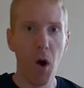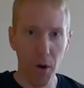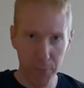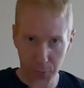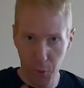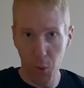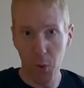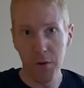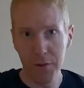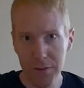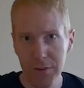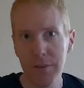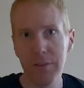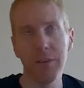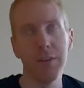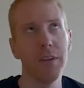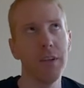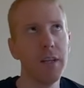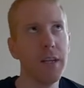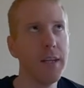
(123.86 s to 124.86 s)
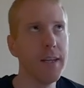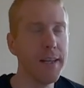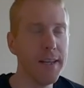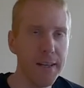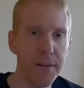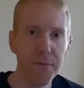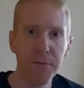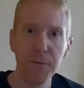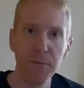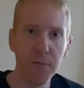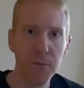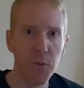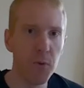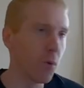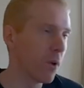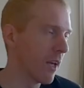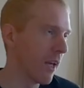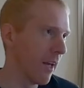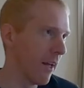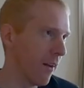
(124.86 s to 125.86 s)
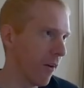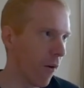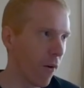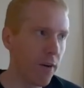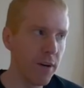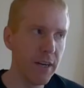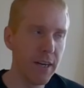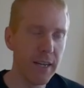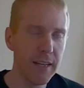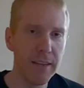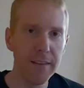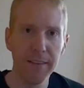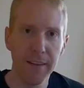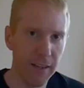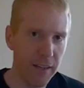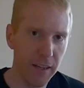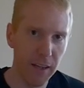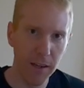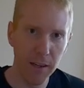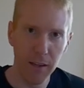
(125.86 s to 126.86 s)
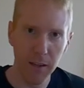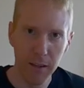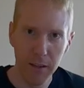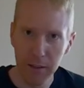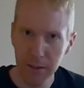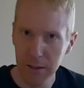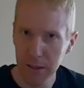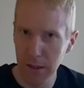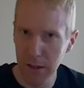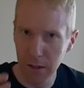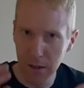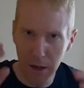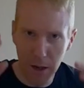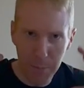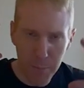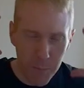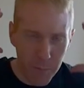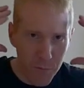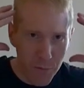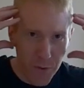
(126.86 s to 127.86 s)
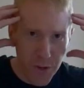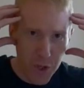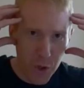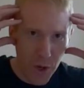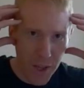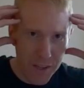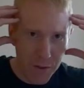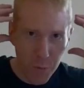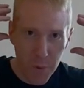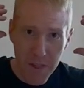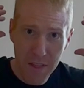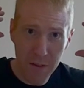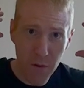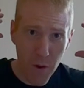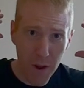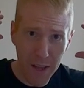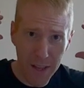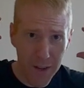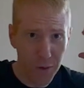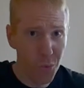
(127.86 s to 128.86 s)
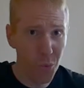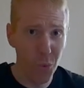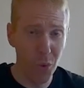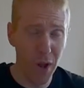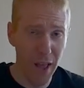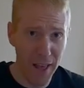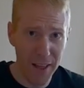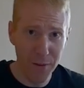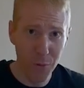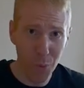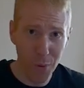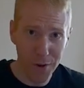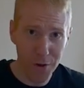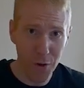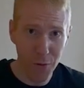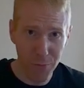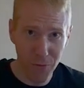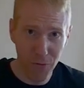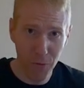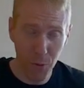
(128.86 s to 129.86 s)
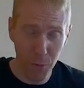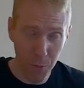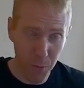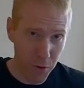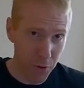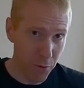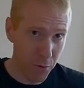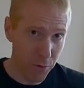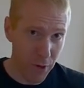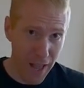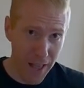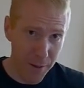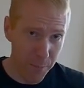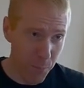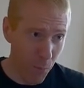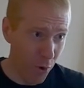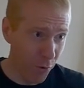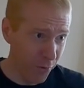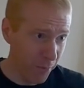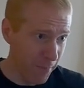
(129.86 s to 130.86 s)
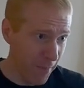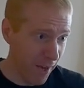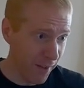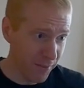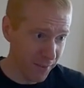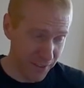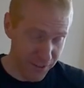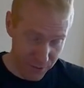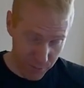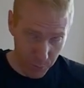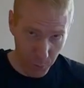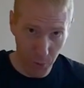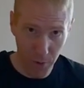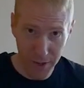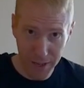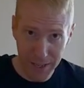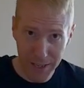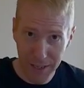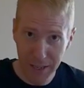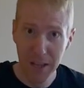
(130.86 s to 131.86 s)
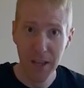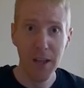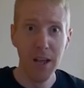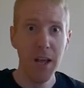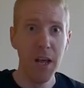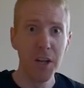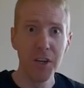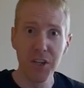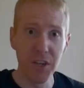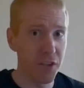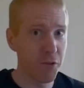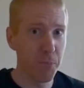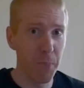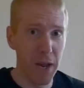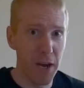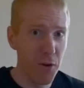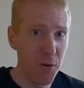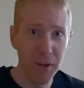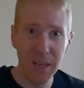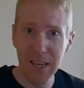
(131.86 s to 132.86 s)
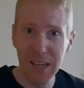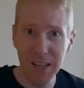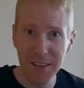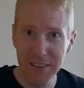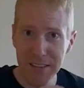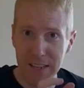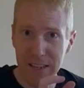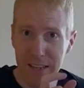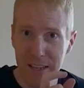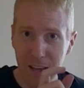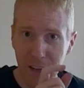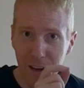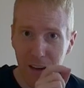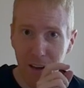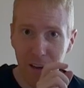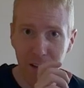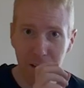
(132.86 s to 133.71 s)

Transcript: Of course, if you can already tell, visualize within your head where your mount is pointing just by looking at the